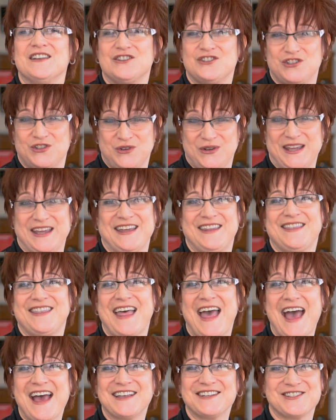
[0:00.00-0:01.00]
to hit
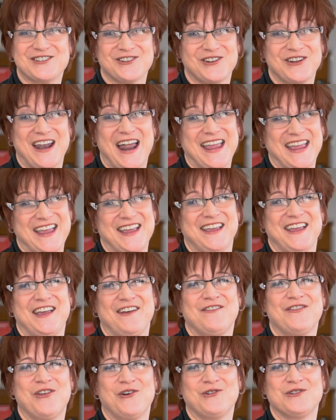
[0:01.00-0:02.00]
that so that I can
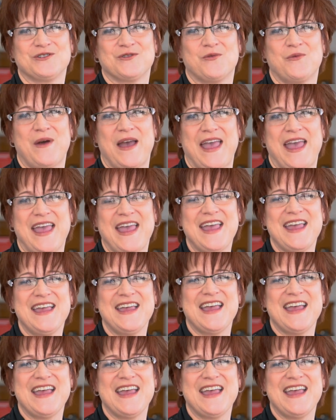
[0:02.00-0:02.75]
give those away.